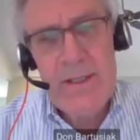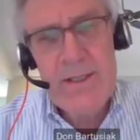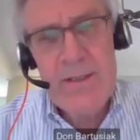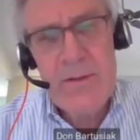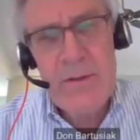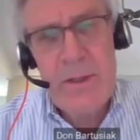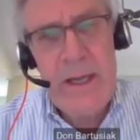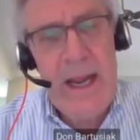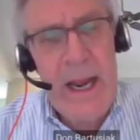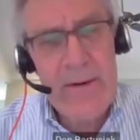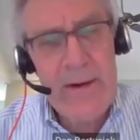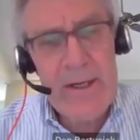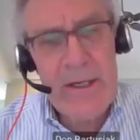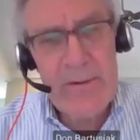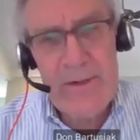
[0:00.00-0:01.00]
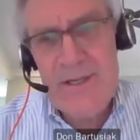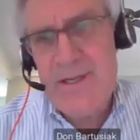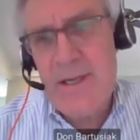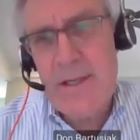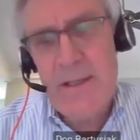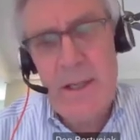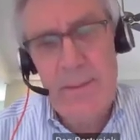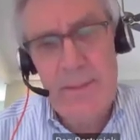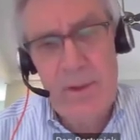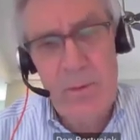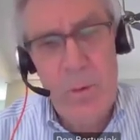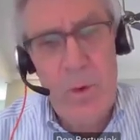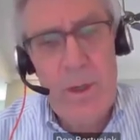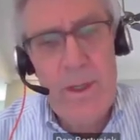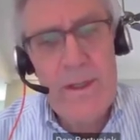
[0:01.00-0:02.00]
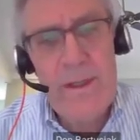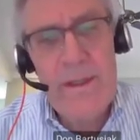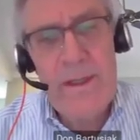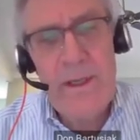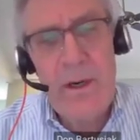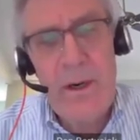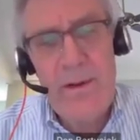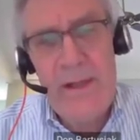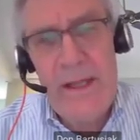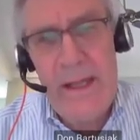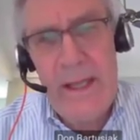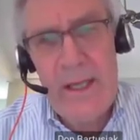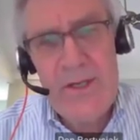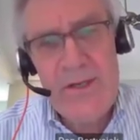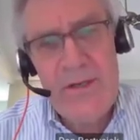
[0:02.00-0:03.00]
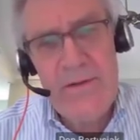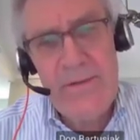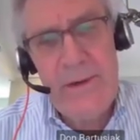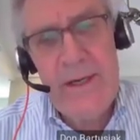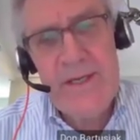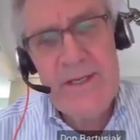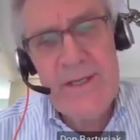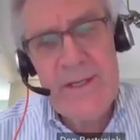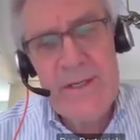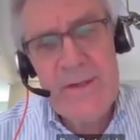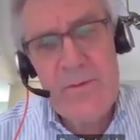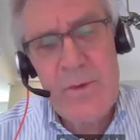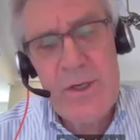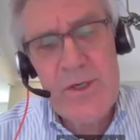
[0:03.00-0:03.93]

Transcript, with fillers: So characteristic number one are the edge devices,